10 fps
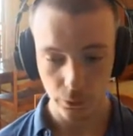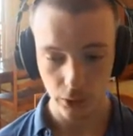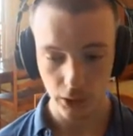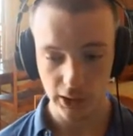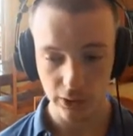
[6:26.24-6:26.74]

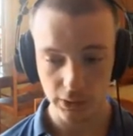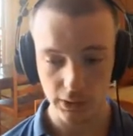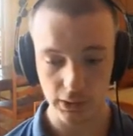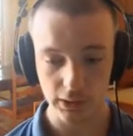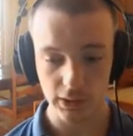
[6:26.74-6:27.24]
For layouts,
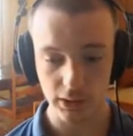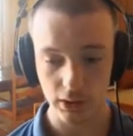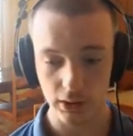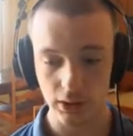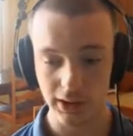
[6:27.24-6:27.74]
it's
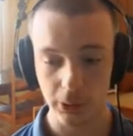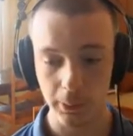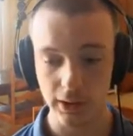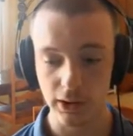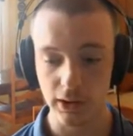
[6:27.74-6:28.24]

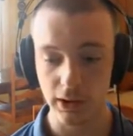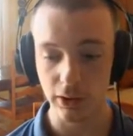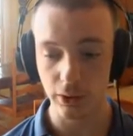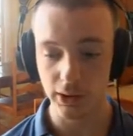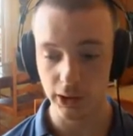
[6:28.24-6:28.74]
expected that
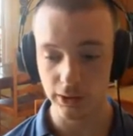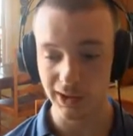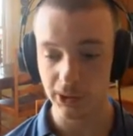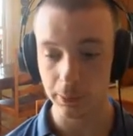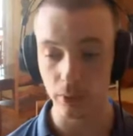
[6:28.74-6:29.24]
you set a
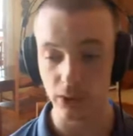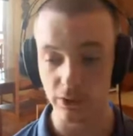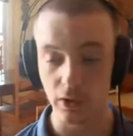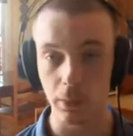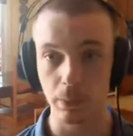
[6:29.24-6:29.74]
sensible
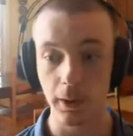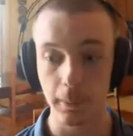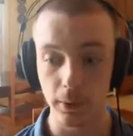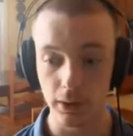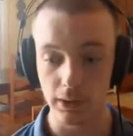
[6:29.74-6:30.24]
default
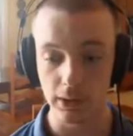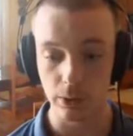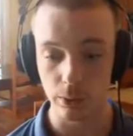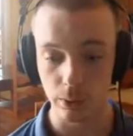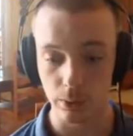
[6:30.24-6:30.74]
property
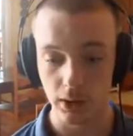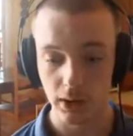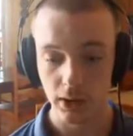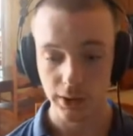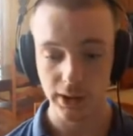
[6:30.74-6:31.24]
so
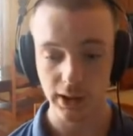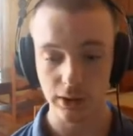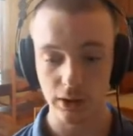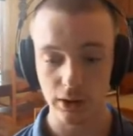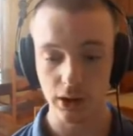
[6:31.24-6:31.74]

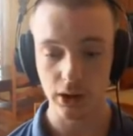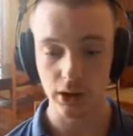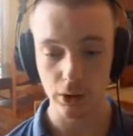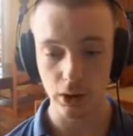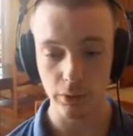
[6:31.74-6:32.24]
that the
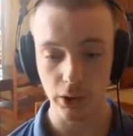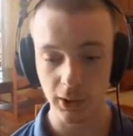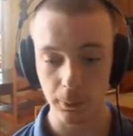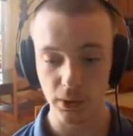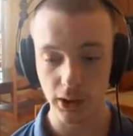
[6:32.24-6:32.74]
user of your
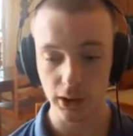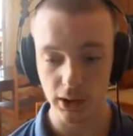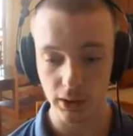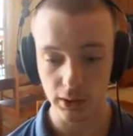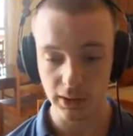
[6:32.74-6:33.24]
API
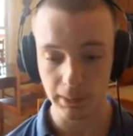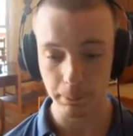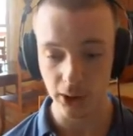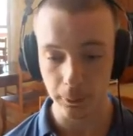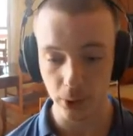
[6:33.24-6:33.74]
can
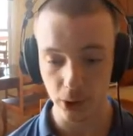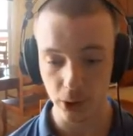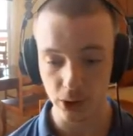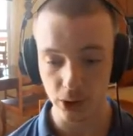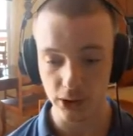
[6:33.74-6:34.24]
simply put
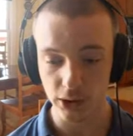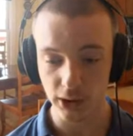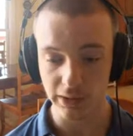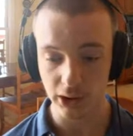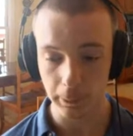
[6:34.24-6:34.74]
the items
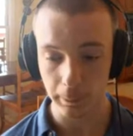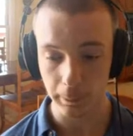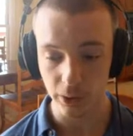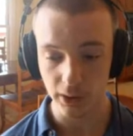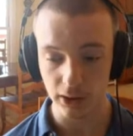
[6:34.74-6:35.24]
inside the
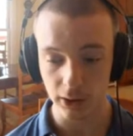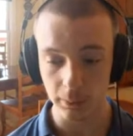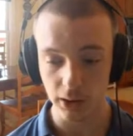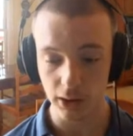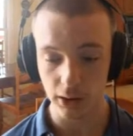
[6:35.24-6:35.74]
parent
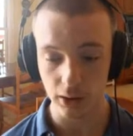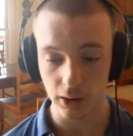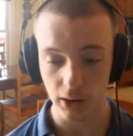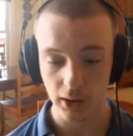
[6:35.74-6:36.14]
item and